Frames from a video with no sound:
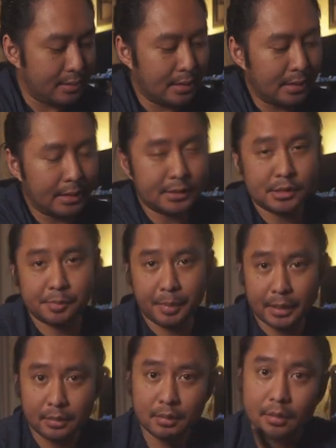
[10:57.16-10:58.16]
the lens
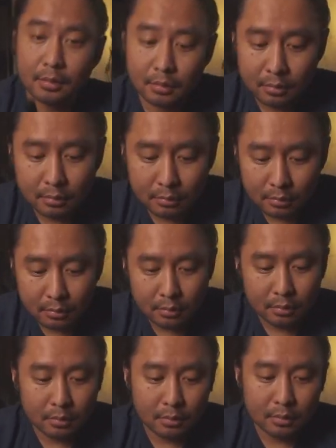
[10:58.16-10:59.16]
pen,
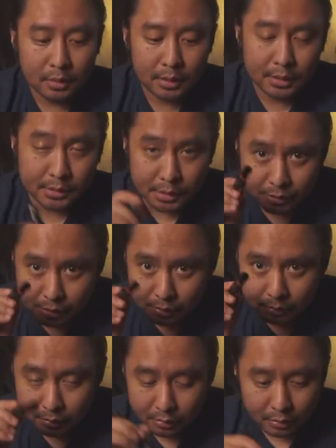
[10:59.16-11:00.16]
essential,